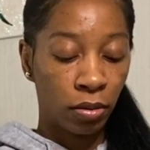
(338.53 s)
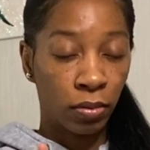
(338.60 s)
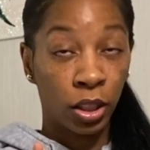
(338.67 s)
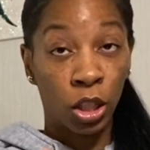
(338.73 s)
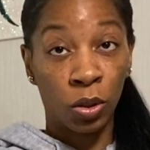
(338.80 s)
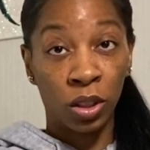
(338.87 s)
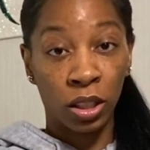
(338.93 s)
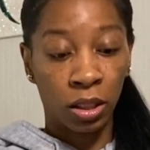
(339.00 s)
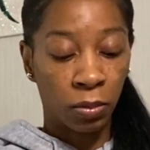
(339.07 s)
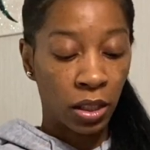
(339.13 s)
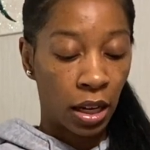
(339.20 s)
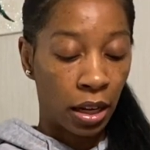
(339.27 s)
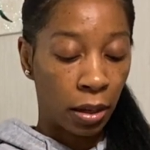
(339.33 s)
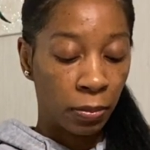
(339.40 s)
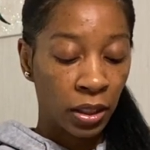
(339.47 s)
Use it
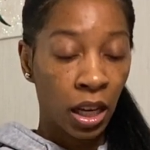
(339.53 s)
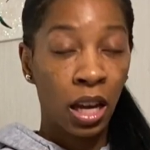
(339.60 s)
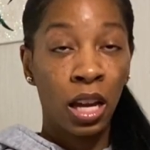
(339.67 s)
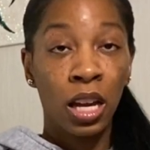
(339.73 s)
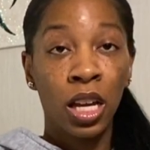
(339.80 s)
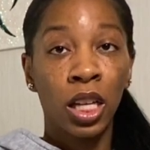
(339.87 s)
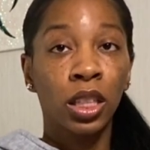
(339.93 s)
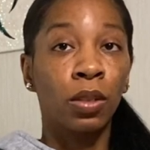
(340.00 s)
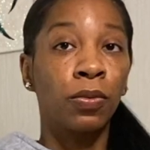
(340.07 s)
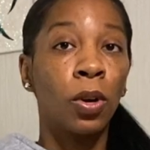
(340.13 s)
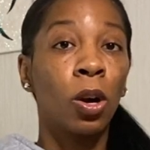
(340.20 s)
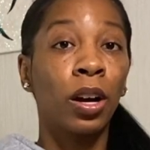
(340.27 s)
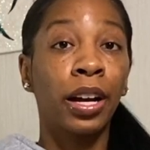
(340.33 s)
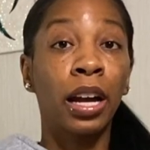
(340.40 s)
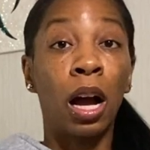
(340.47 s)
sometimes.
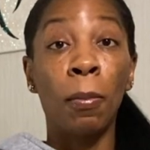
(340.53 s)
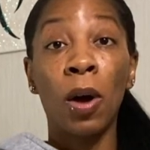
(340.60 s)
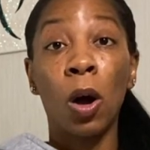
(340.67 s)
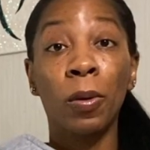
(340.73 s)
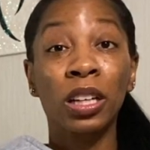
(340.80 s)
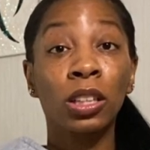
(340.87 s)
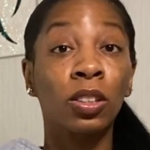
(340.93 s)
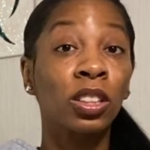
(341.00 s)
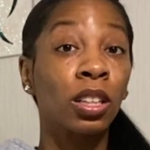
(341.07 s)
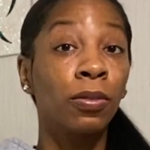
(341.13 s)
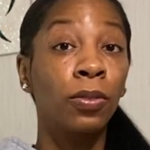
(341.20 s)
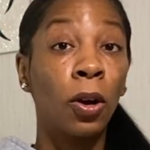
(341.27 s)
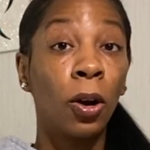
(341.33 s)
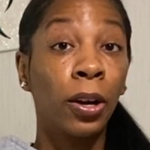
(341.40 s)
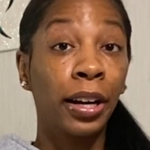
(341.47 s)
Safari, I'm always on
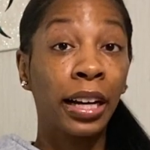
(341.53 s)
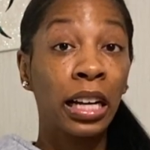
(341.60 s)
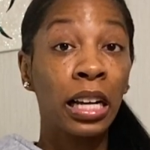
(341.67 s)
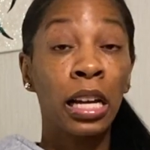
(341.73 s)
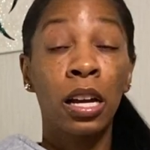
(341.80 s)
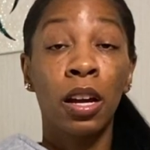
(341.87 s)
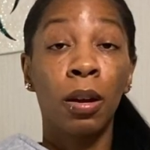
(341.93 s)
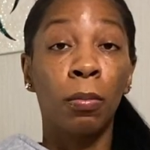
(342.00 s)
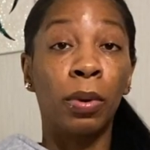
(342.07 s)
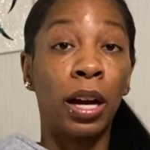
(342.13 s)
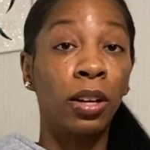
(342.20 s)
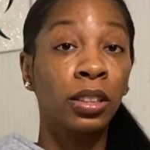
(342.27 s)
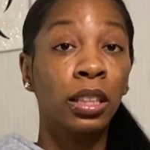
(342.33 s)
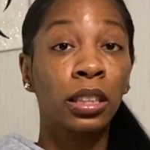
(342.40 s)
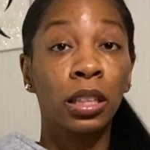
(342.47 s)
Safari,
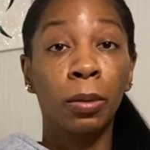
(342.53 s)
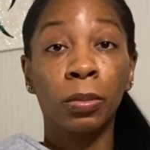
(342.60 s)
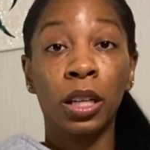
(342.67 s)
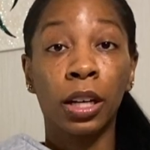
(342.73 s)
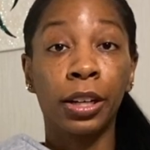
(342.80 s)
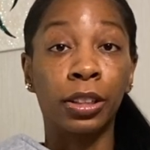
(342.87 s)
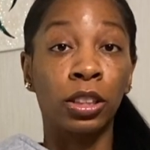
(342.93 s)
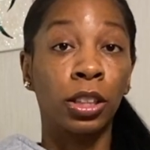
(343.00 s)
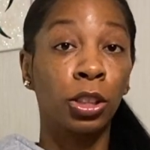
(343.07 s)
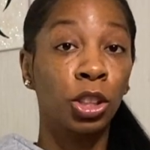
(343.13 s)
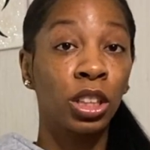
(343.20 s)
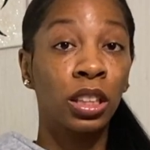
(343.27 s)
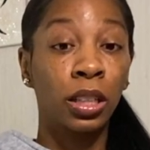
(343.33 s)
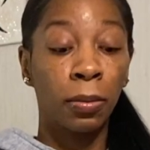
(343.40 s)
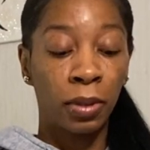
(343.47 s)
browsing something or
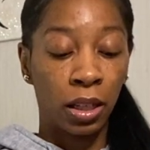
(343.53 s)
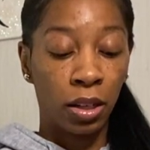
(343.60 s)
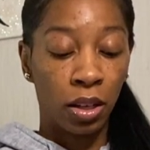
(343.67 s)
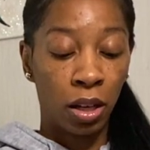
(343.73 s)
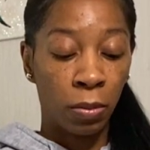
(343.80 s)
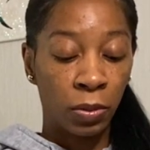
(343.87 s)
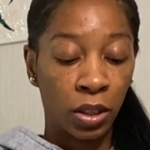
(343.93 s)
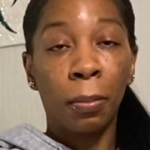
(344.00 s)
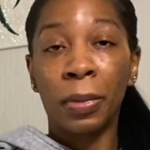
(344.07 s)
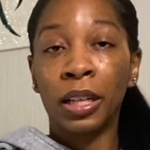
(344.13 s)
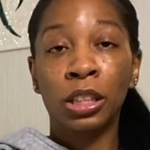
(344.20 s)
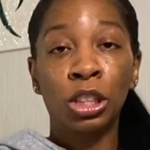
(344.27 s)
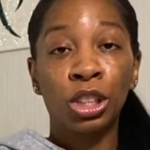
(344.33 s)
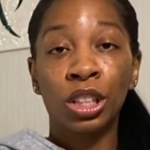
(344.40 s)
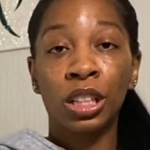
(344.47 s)
searching something up. Some
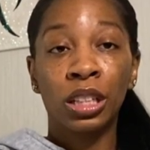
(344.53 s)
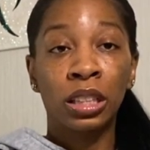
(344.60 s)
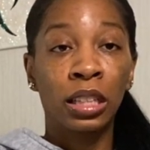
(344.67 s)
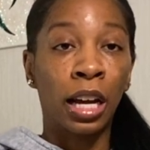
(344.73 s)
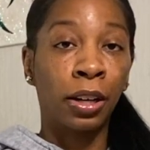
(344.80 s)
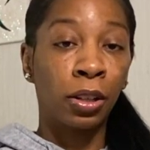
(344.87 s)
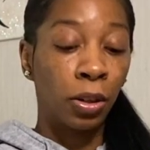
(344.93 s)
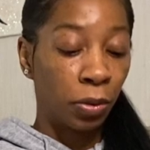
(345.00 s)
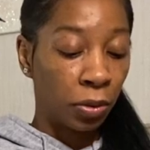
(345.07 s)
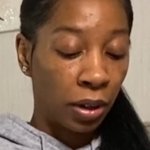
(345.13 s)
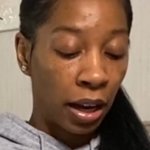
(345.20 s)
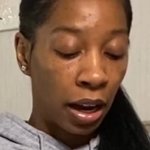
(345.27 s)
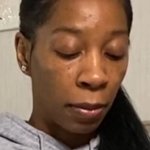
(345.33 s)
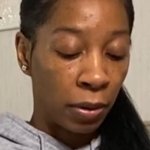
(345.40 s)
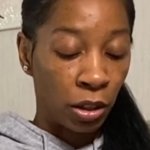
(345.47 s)
messages, not gonna go through
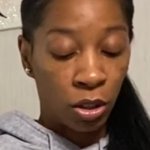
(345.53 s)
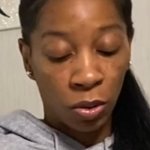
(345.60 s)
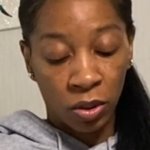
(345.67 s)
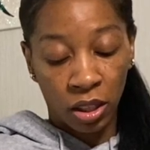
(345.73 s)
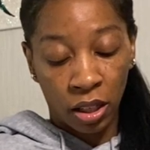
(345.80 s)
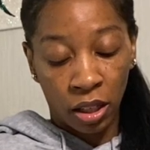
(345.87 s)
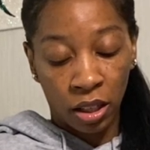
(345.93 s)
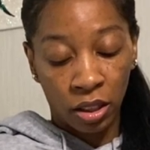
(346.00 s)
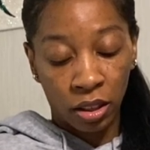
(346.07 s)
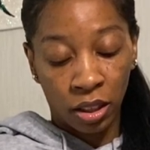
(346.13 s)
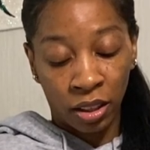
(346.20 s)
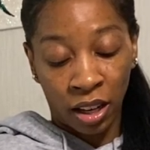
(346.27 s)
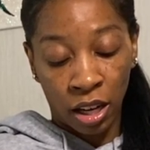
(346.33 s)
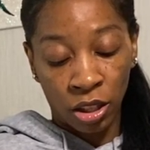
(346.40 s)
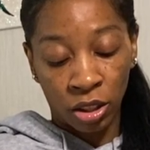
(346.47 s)
that, but use it
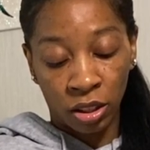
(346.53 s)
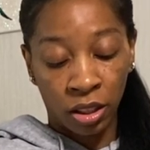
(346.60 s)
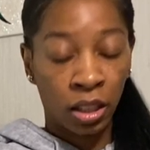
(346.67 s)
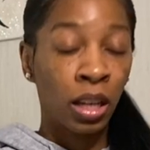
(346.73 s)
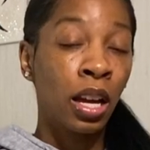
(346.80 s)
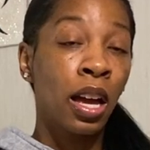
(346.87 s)
occasionally.